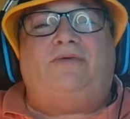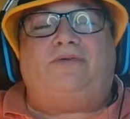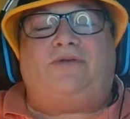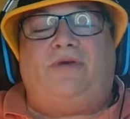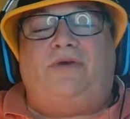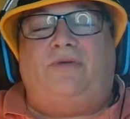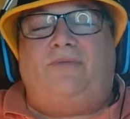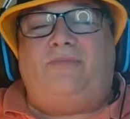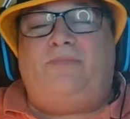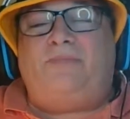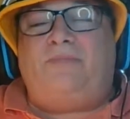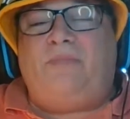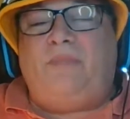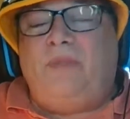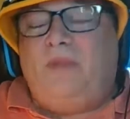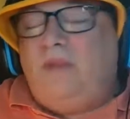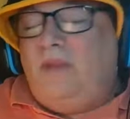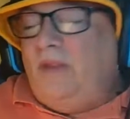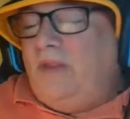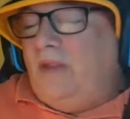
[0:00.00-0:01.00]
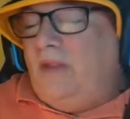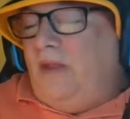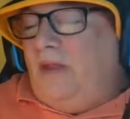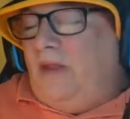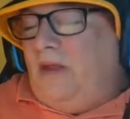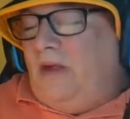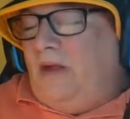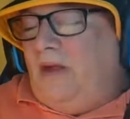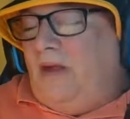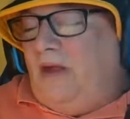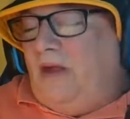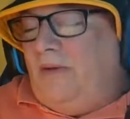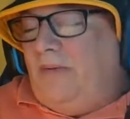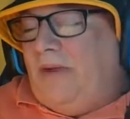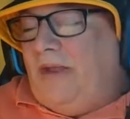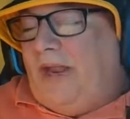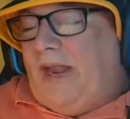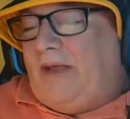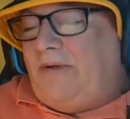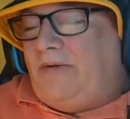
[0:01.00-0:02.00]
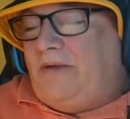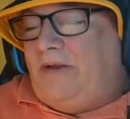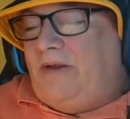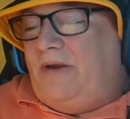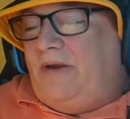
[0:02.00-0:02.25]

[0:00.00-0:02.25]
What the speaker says: So, and